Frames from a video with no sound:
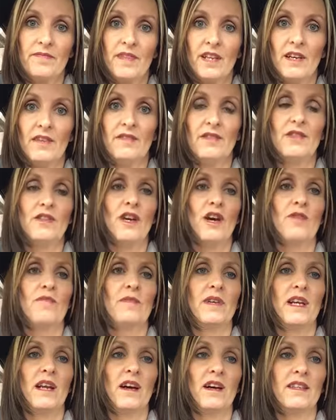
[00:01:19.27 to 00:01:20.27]
If you know
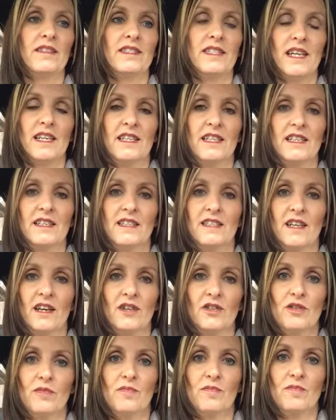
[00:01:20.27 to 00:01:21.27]
me like 10 years ago,
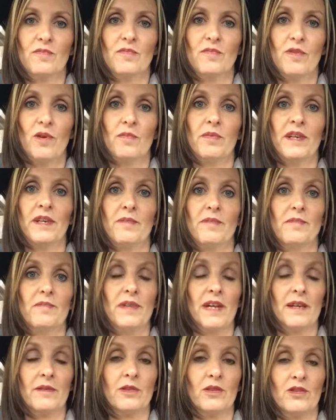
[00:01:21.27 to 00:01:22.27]
you probably
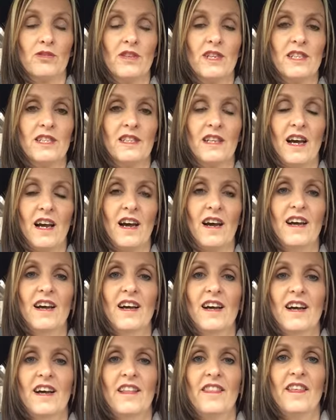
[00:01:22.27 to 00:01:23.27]
be able to agree to
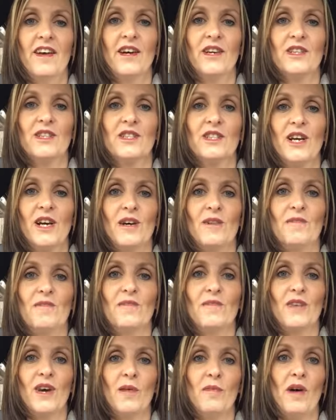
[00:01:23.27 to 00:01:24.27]
that
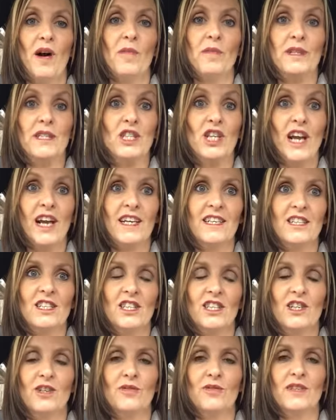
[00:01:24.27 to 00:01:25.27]
I might be chatting
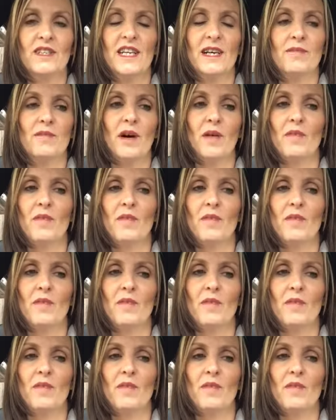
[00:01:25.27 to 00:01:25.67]
to you and yet my